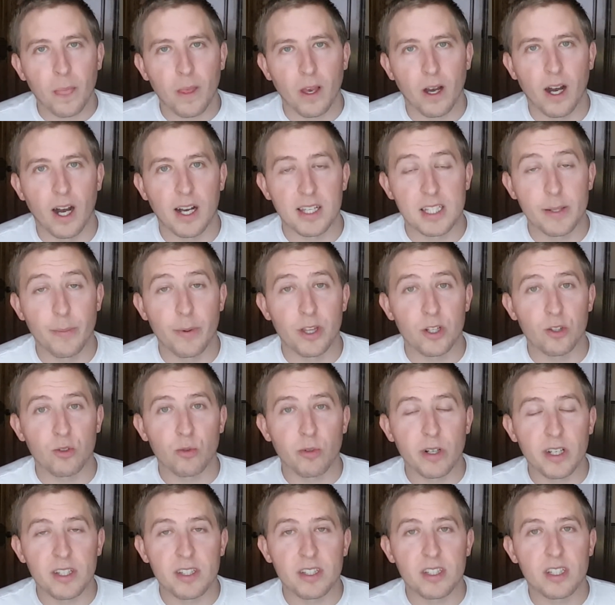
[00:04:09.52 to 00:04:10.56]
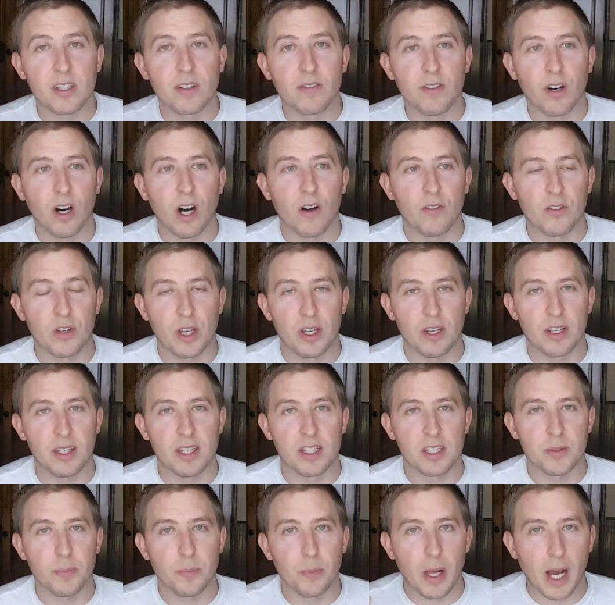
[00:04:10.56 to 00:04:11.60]
uh, some of the risks involved in
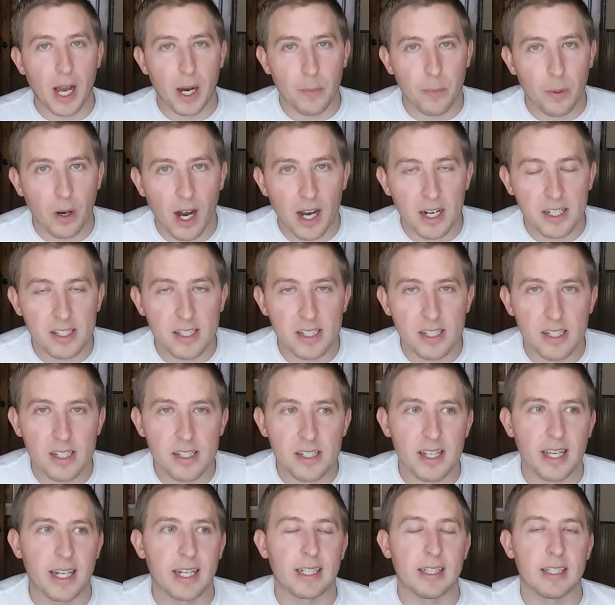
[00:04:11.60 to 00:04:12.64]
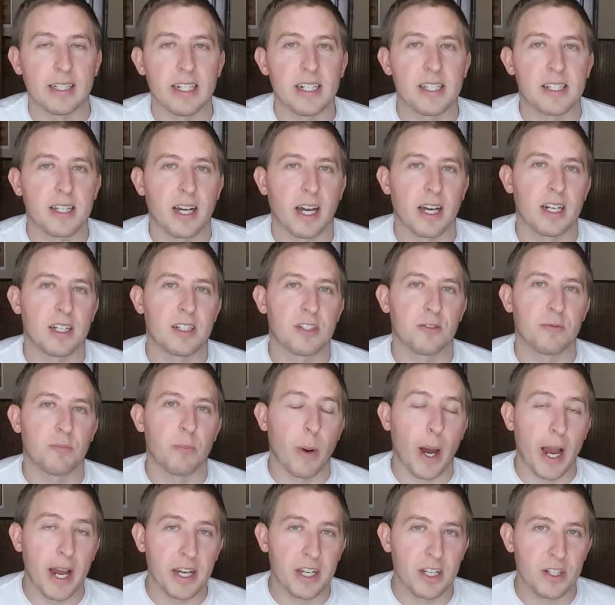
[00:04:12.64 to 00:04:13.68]
these black boxes, and it leads kind of to
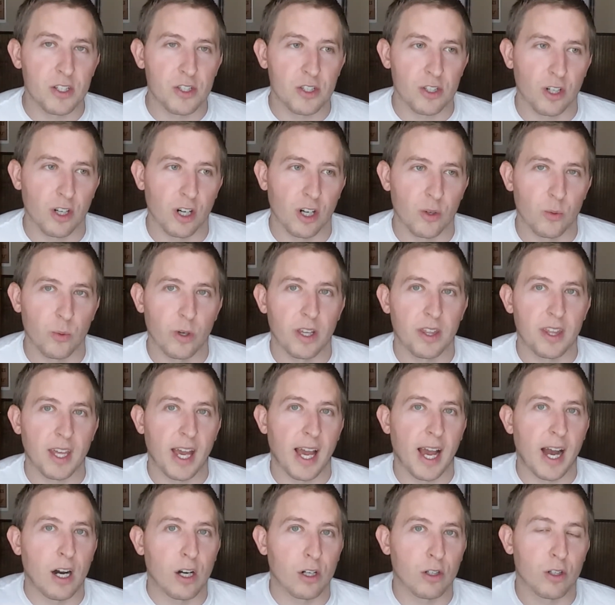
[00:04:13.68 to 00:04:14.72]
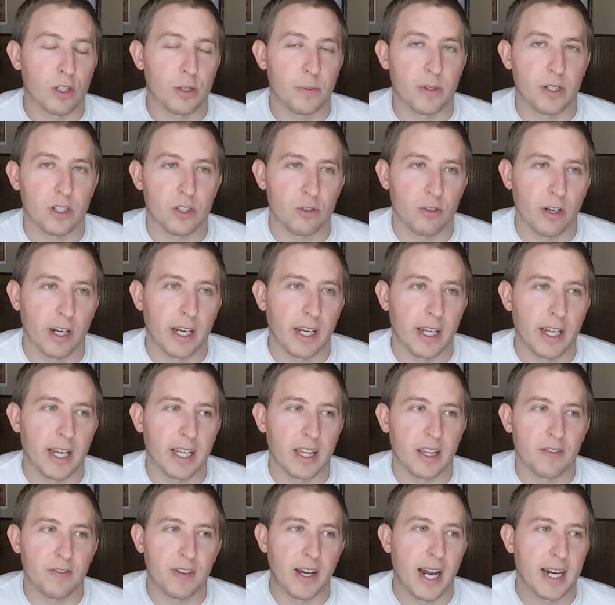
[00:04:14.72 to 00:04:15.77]
my concern with algorithmic trading
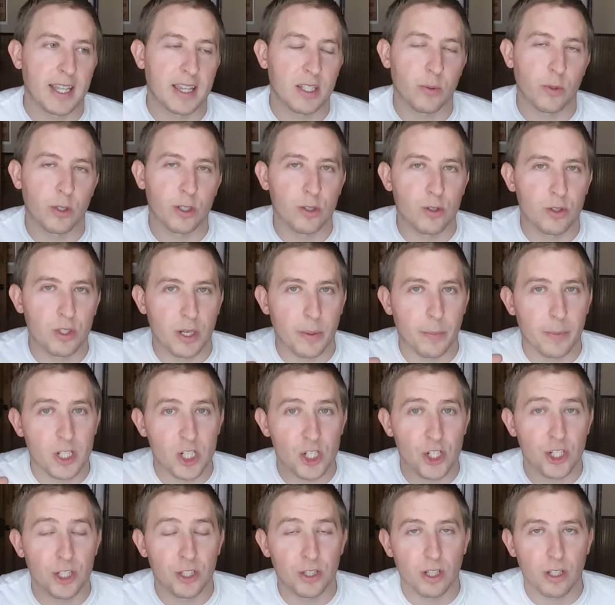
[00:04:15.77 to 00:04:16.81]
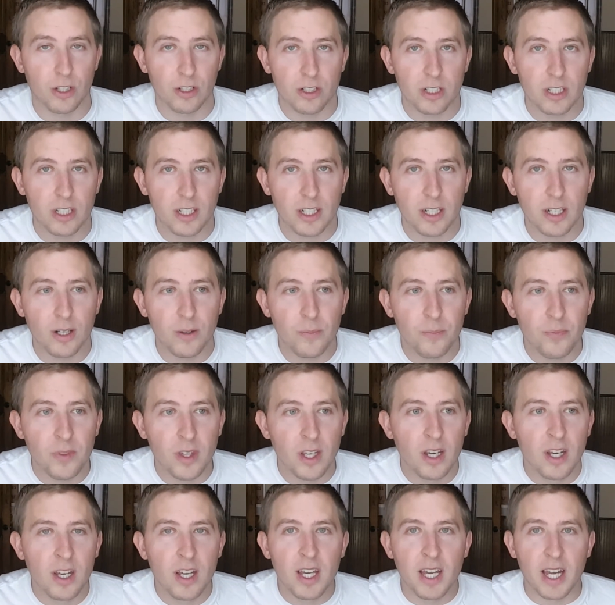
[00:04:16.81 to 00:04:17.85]
and the fact that we're using machine learning now.
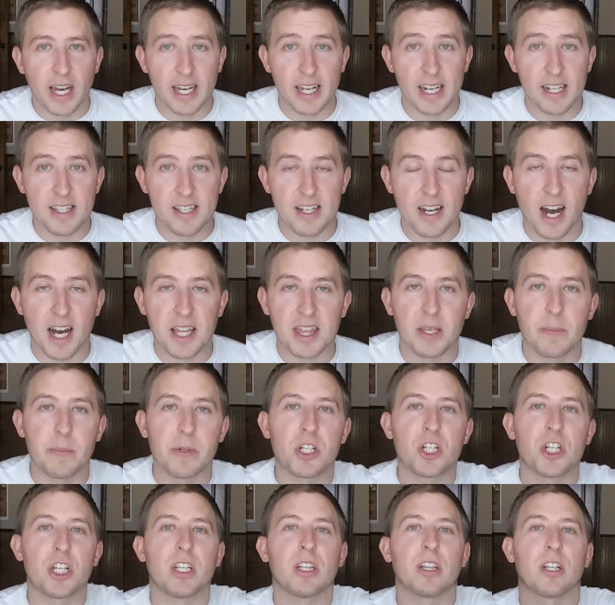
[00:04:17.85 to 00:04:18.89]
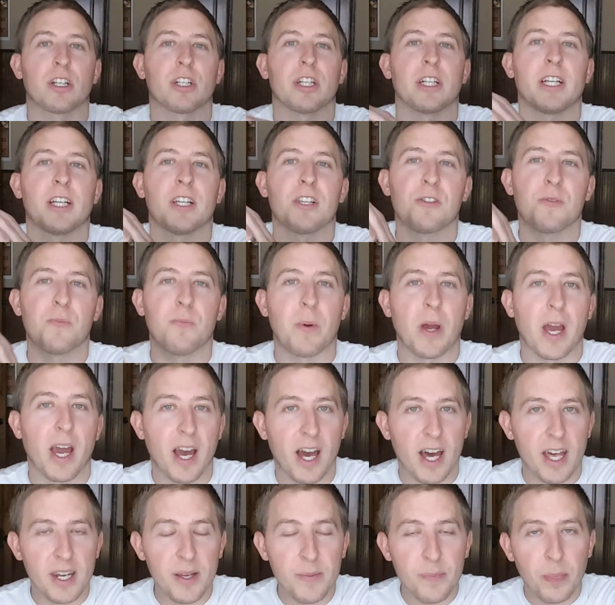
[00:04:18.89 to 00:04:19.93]
And it's not that machine learning is
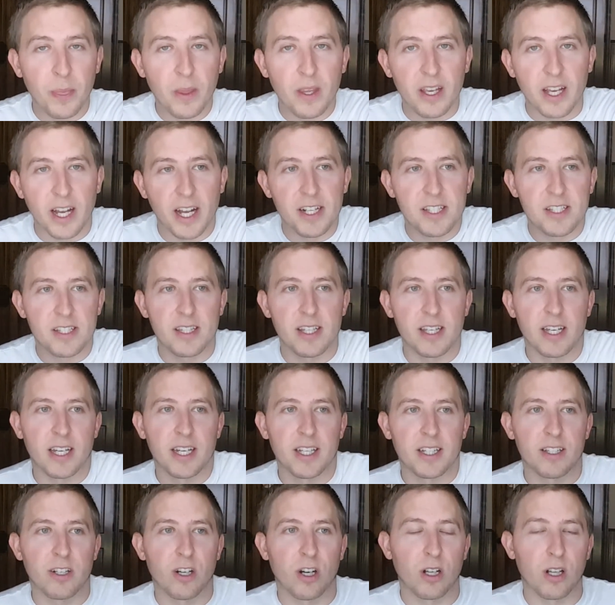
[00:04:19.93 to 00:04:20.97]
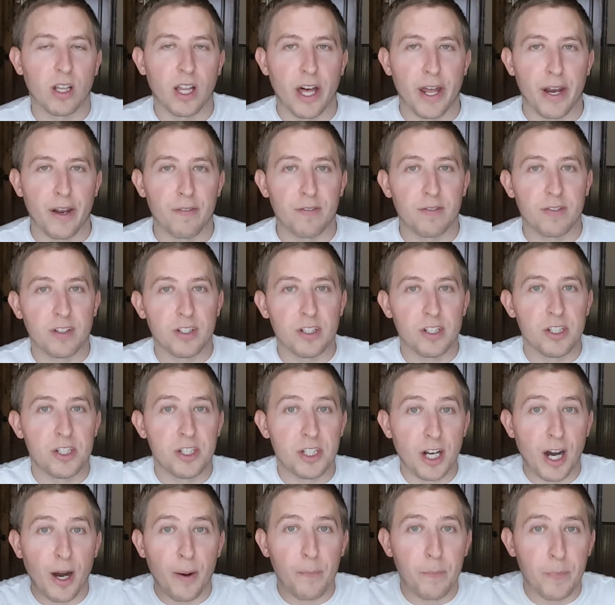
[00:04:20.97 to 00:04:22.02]
bad, it's that there are a lot of
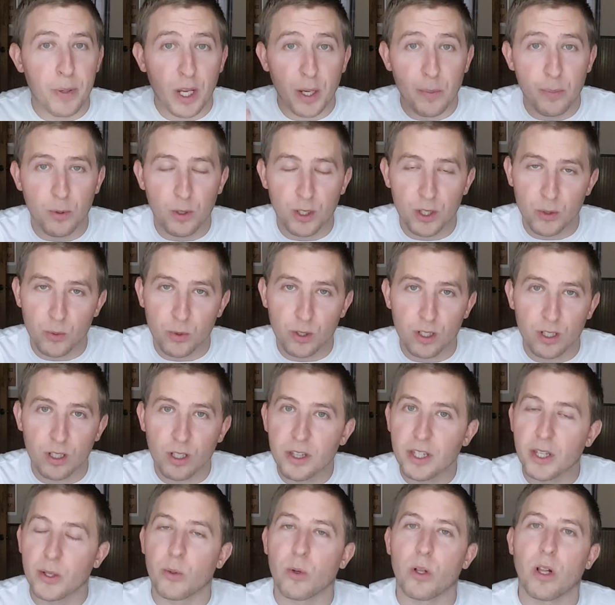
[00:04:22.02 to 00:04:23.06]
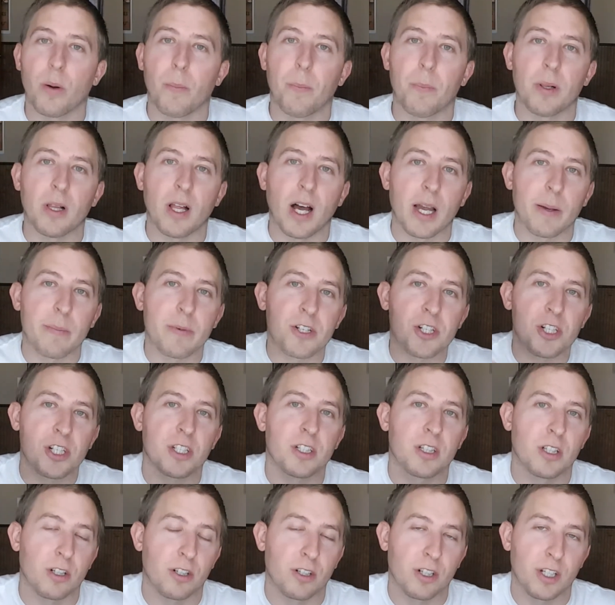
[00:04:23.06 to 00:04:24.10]
dumb people in the world that will apply
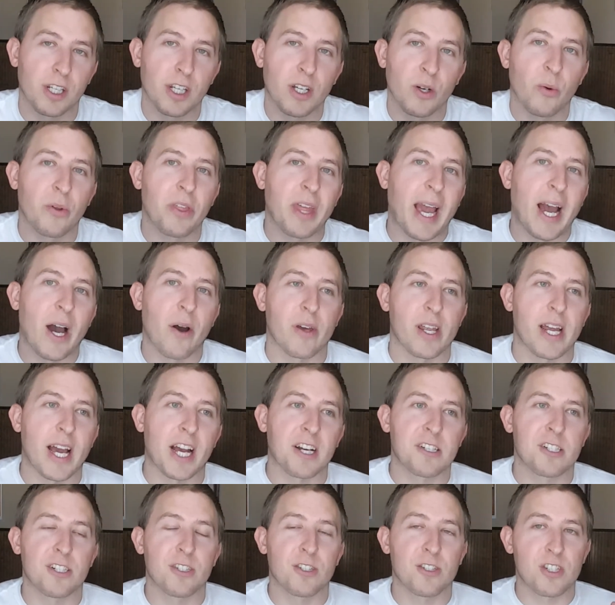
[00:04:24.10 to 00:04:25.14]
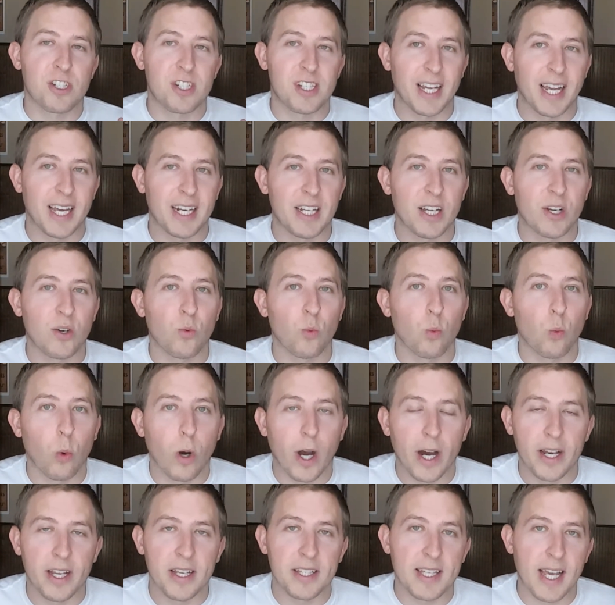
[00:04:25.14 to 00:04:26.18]
machine learning without actually understanding
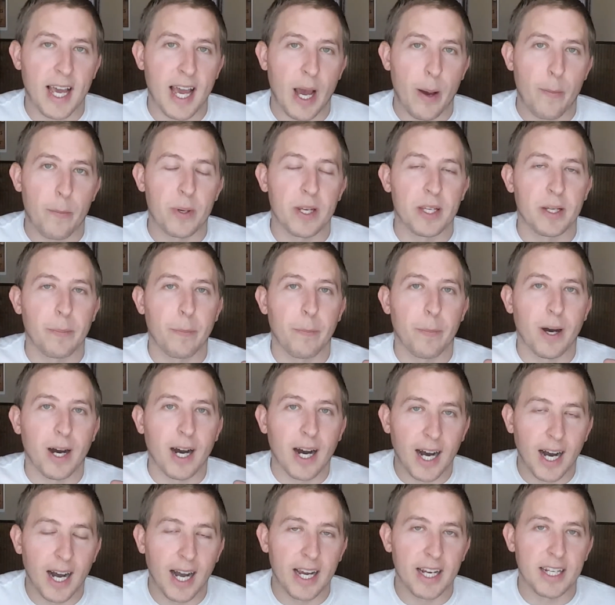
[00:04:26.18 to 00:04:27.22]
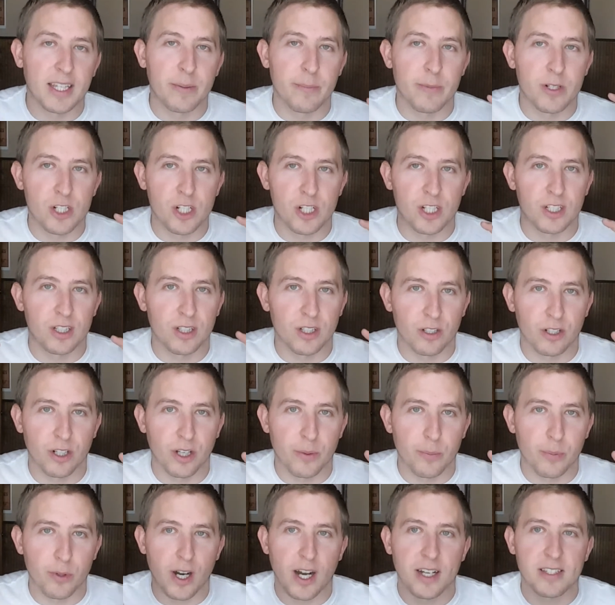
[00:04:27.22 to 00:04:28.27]
what is happening behind the machine
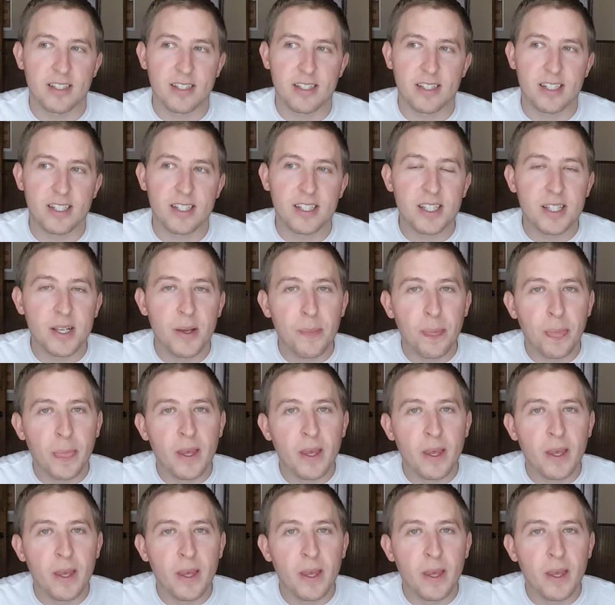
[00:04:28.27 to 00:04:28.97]
learning processes.